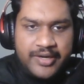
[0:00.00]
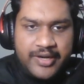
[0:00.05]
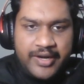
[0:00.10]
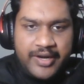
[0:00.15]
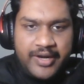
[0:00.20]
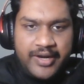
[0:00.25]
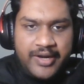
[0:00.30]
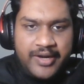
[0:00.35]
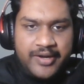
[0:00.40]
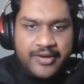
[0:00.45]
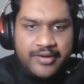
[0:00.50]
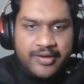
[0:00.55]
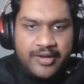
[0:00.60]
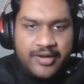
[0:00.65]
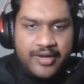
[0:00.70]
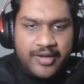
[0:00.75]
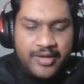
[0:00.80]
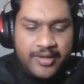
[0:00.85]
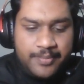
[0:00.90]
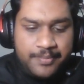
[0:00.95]
and
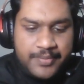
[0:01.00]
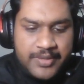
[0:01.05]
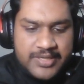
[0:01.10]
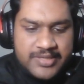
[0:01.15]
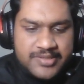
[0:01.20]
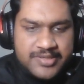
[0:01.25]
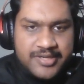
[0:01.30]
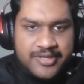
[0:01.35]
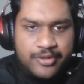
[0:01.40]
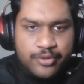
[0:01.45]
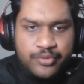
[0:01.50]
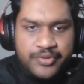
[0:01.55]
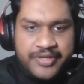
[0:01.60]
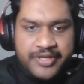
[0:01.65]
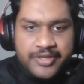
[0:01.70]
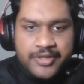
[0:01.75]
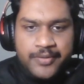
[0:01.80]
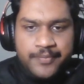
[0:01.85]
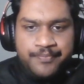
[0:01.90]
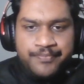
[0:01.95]
I'll paste it out
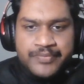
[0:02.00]
here,